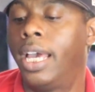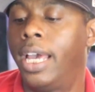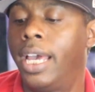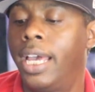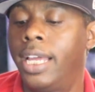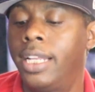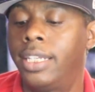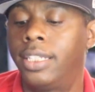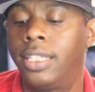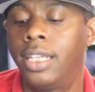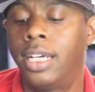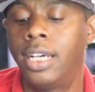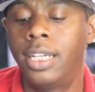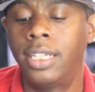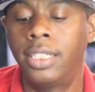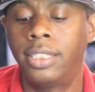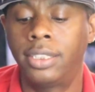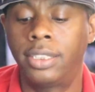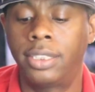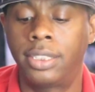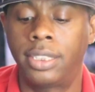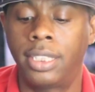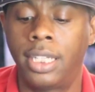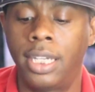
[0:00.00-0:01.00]
It
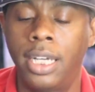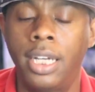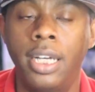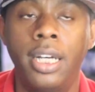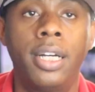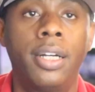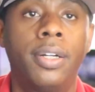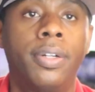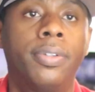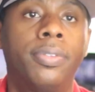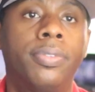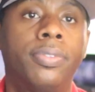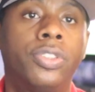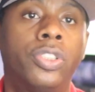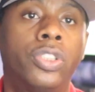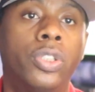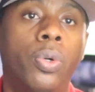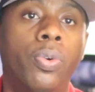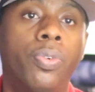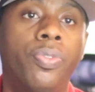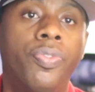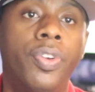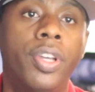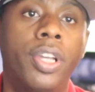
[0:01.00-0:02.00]
does
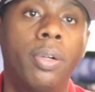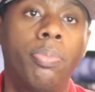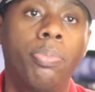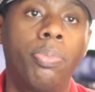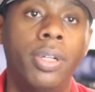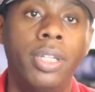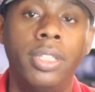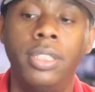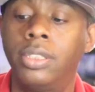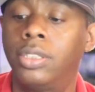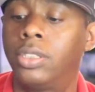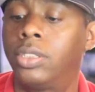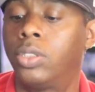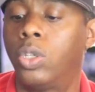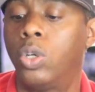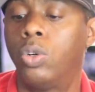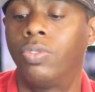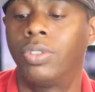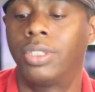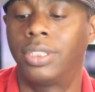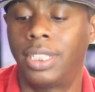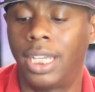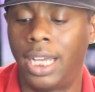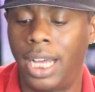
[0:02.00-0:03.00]
show fingerprints
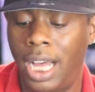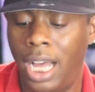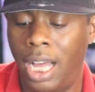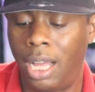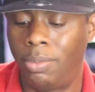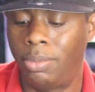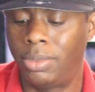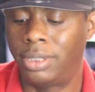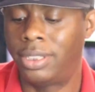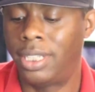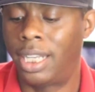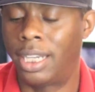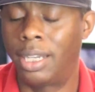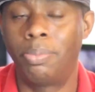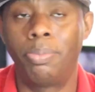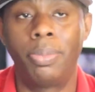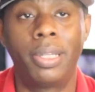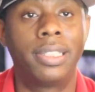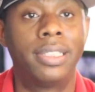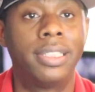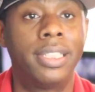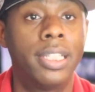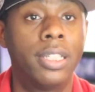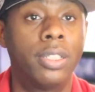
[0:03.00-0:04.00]
over time. It's not a
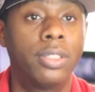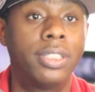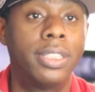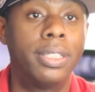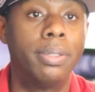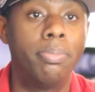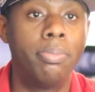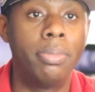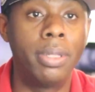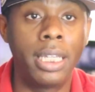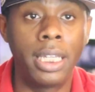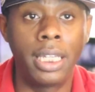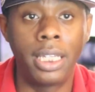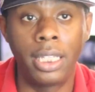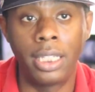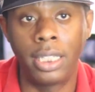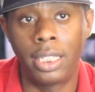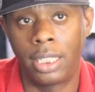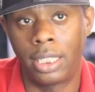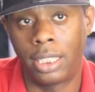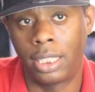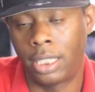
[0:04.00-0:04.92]
big deal to me.